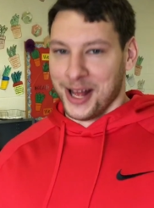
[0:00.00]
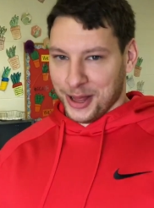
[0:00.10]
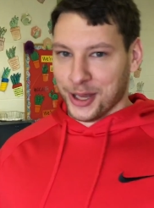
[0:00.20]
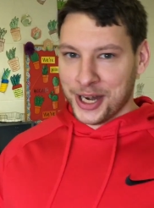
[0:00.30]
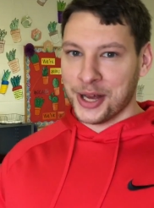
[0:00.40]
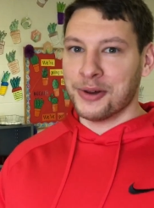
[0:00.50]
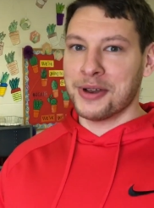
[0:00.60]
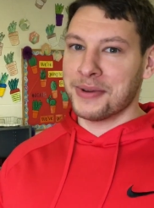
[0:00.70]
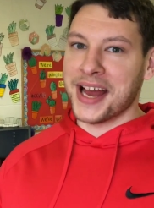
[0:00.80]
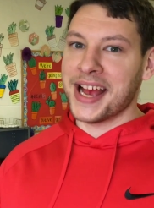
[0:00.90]
Learning
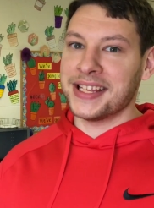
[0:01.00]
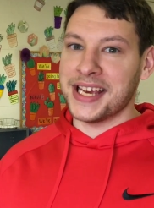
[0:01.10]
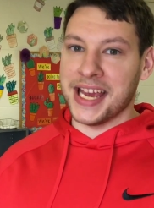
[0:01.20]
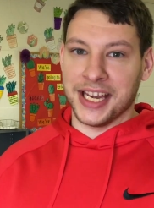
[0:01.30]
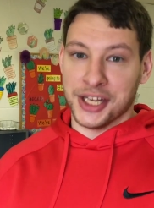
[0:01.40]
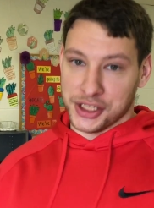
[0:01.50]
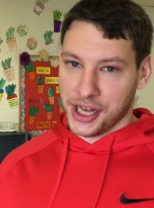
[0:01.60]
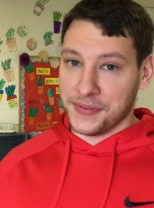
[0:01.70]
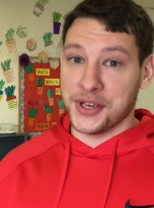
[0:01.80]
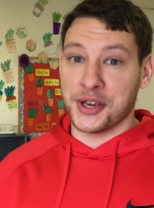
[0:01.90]
goal number 19,
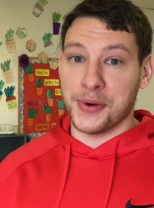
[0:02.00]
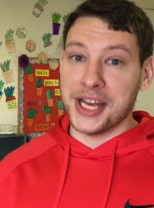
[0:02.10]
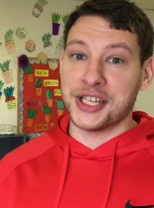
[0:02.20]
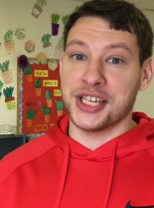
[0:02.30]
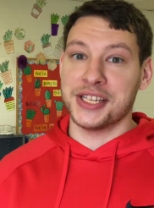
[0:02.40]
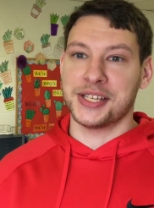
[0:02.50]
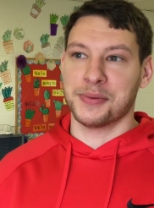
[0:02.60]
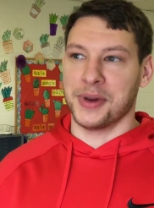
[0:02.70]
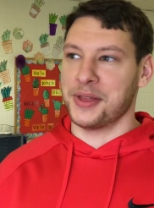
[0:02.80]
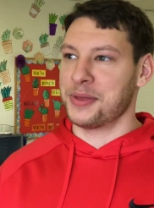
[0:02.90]
solving
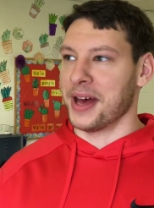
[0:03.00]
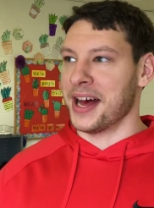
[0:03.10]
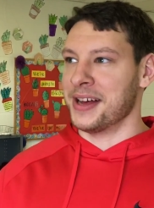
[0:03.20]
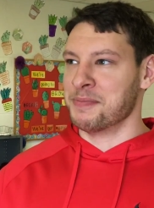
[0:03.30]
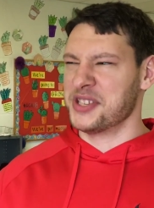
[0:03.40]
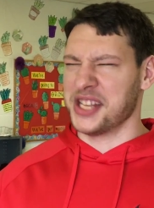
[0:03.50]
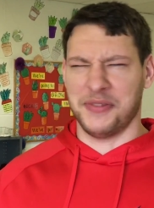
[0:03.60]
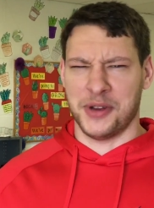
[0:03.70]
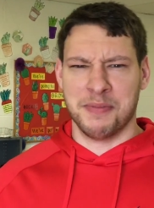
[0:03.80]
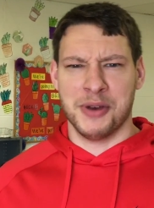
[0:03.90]
equations with
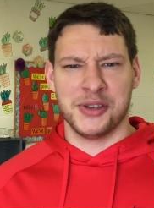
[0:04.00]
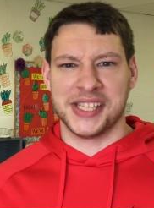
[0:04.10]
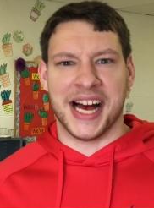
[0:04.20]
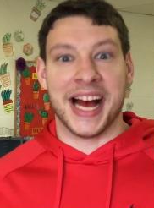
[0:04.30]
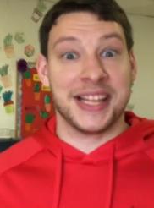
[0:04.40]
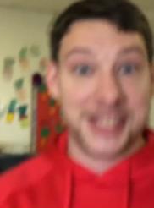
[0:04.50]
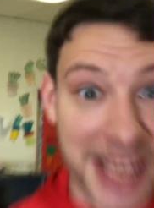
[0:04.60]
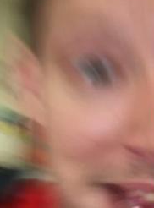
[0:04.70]
stuff on both sides.